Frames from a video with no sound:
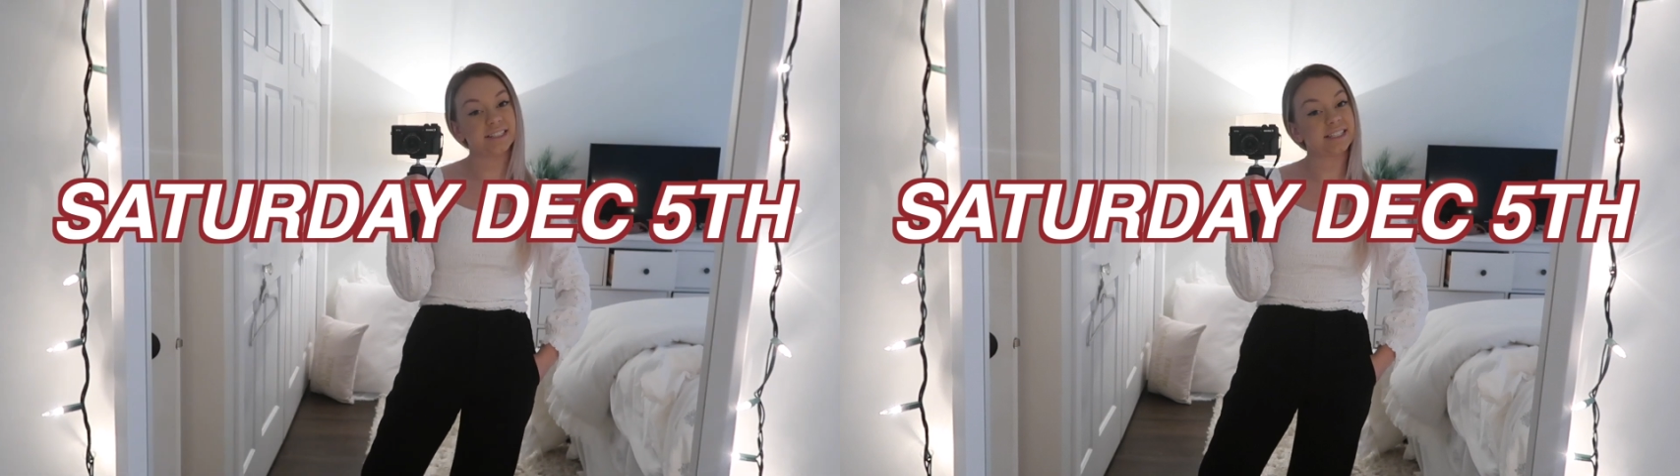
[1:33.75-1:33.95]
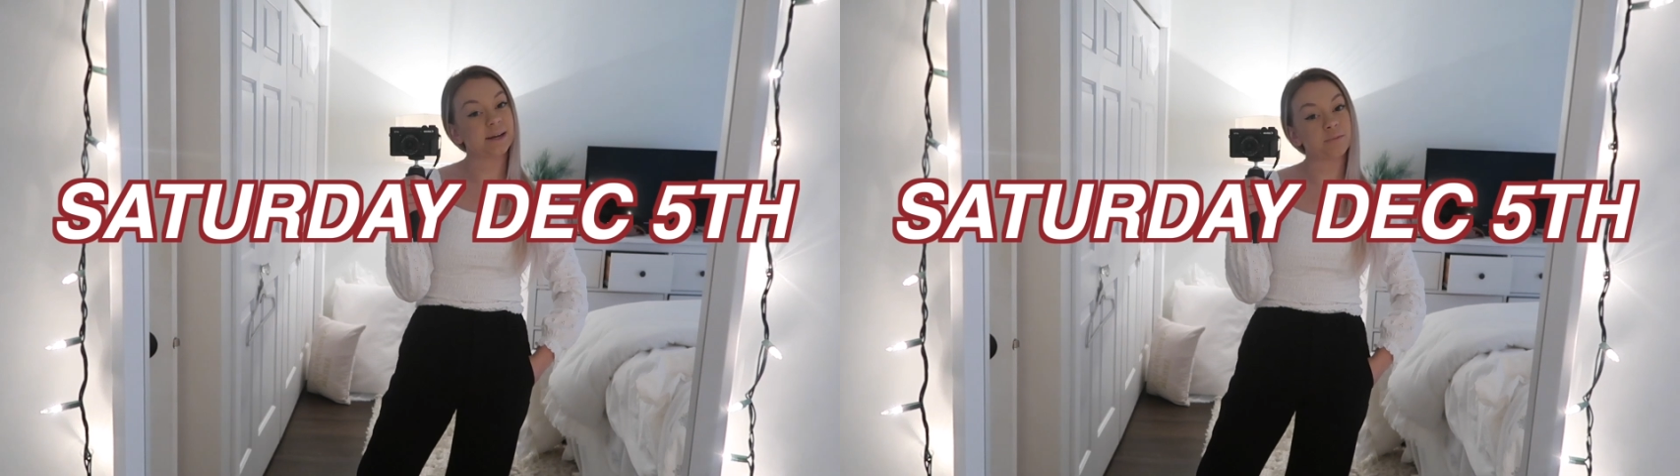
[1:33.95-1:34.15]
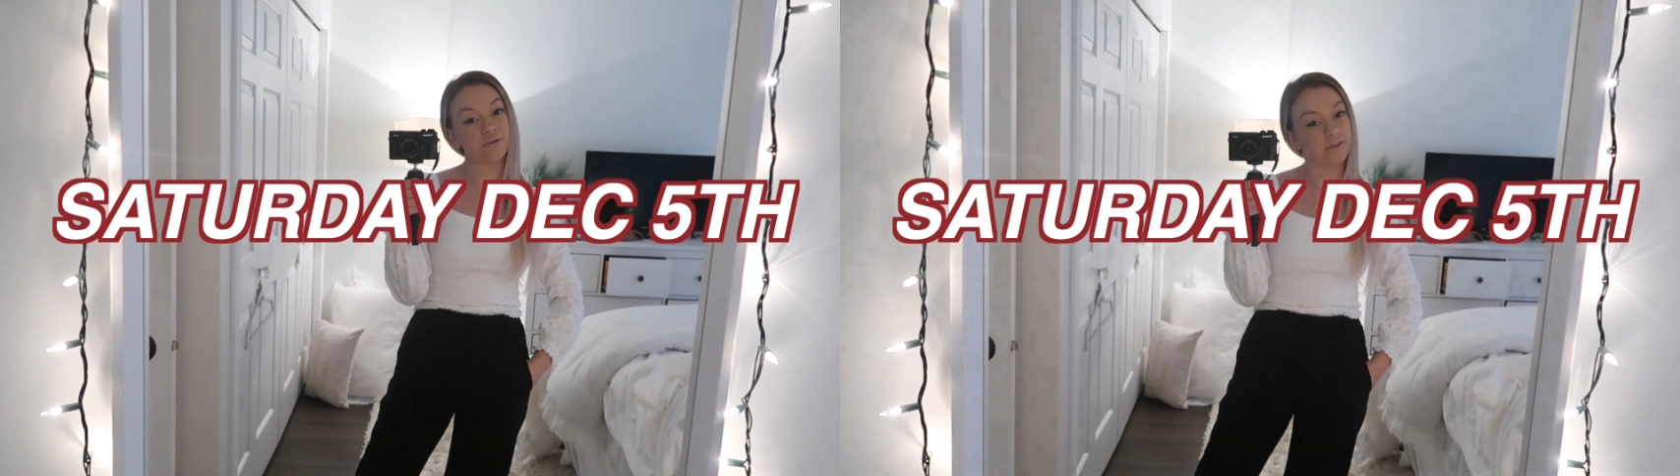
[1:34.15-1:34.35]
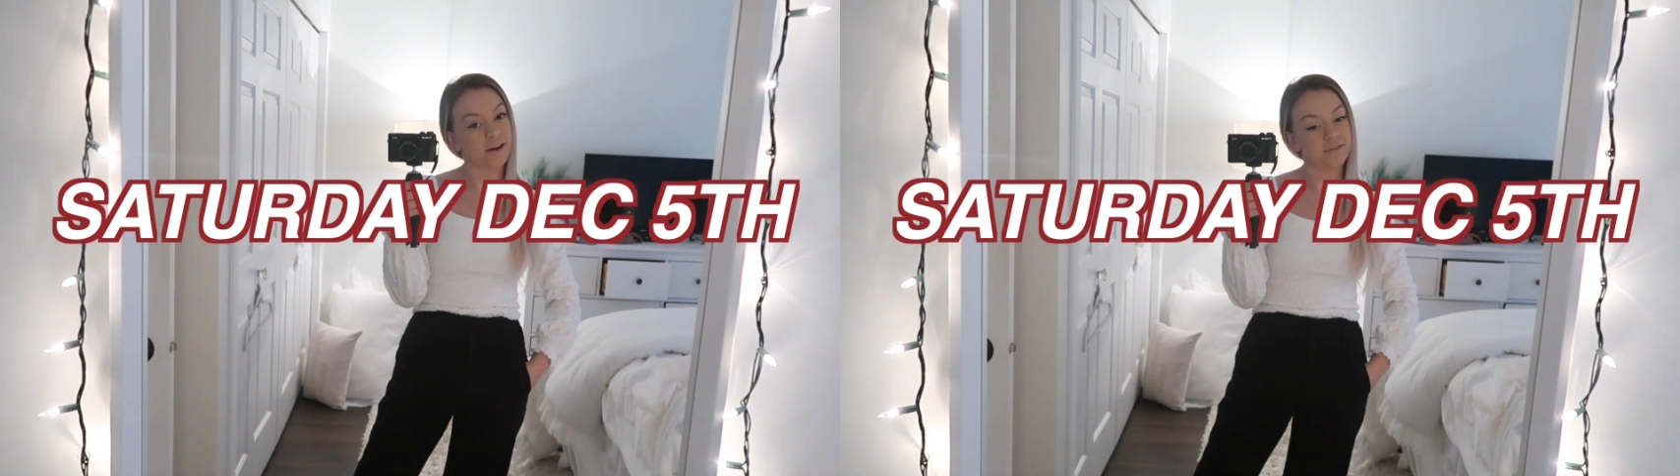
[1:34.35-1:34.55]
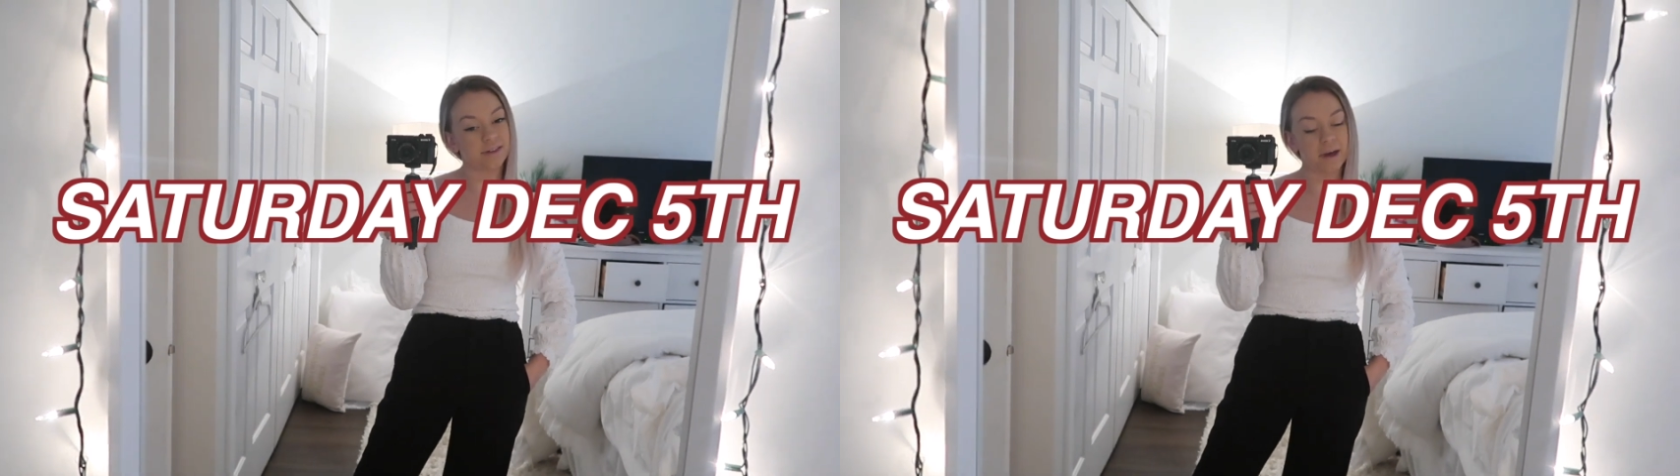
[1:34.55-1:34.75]
December
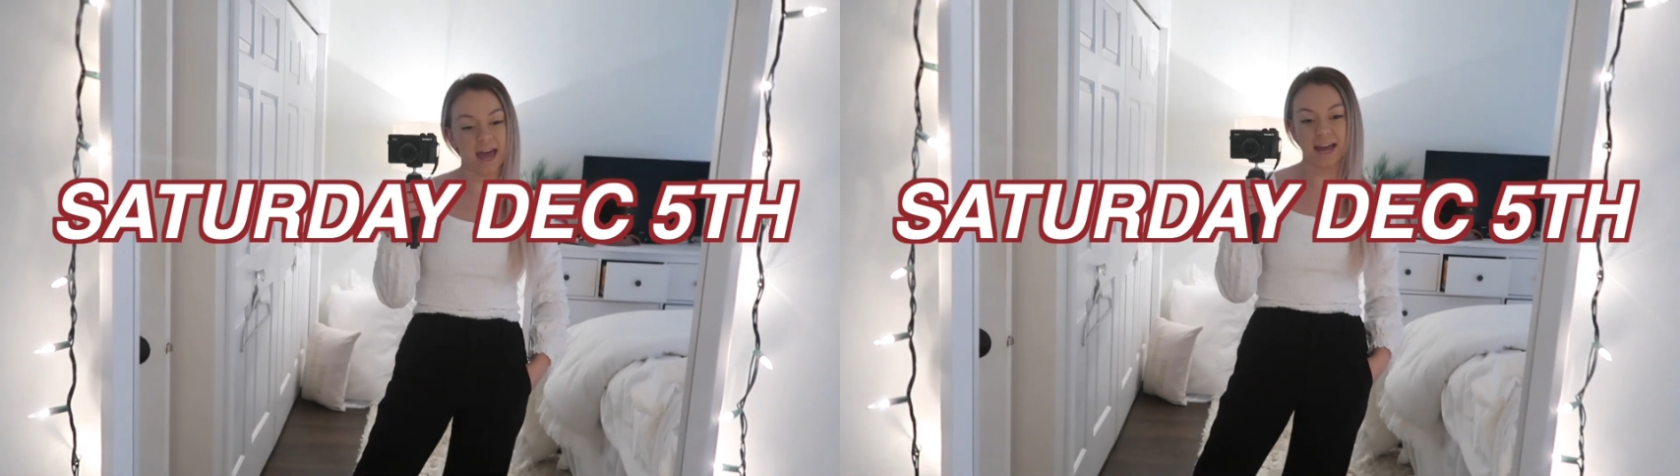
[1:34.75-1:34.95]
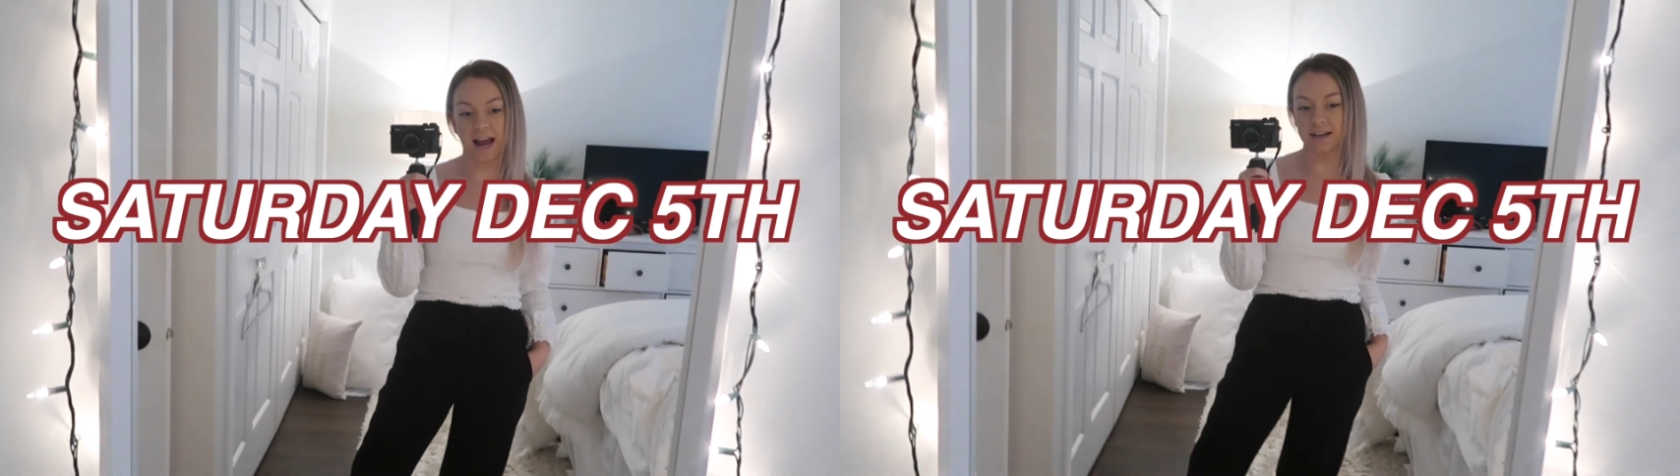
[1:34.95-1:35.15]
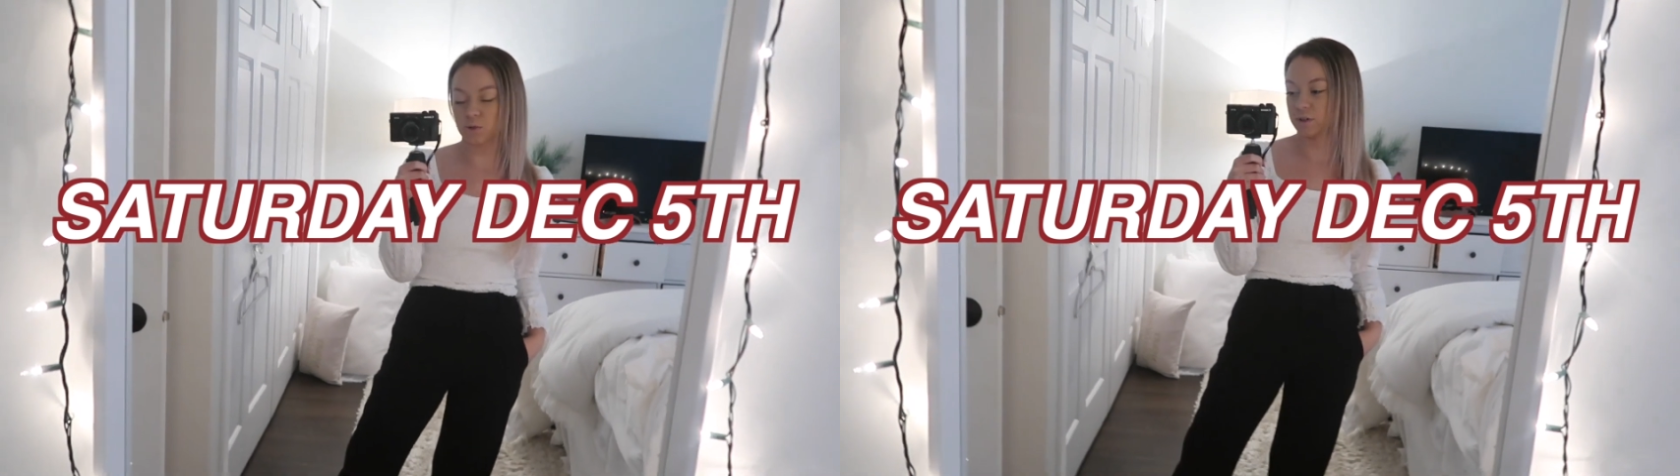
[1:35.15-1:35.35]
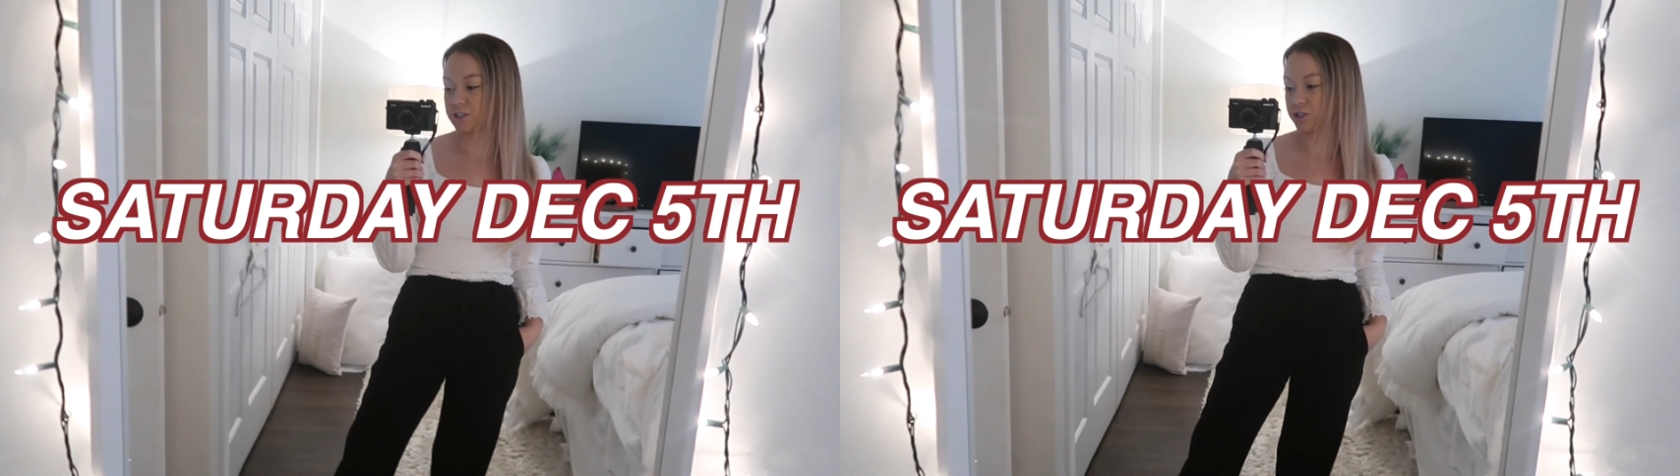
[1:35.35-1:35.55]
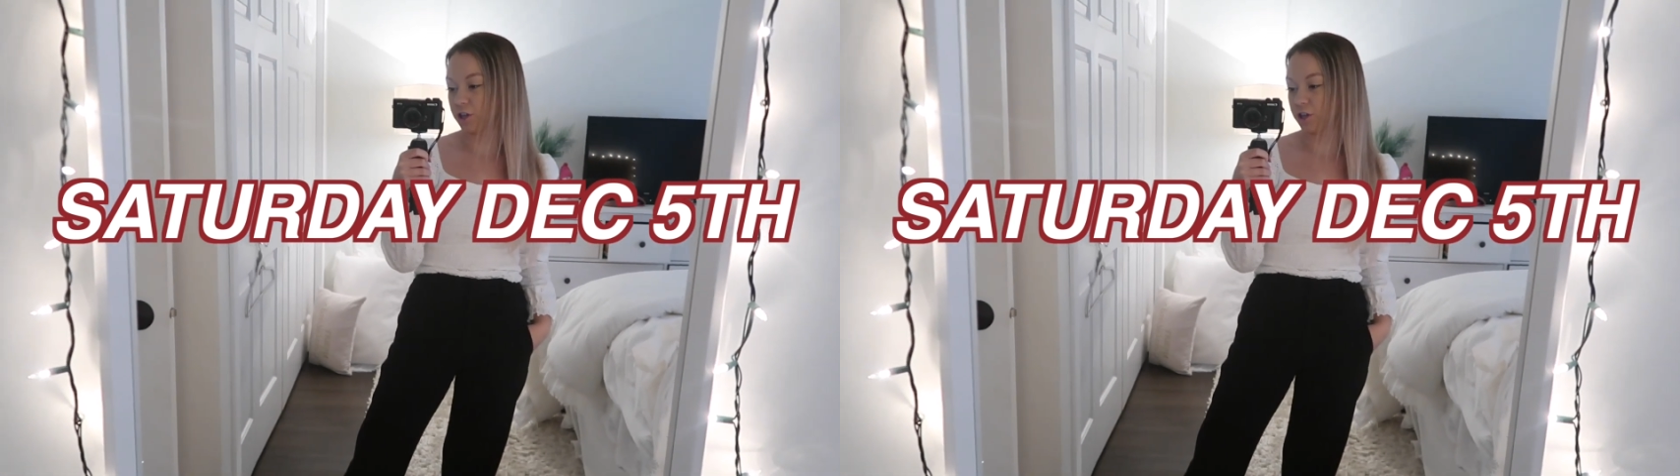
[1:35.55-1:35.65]
5th and I just wanted to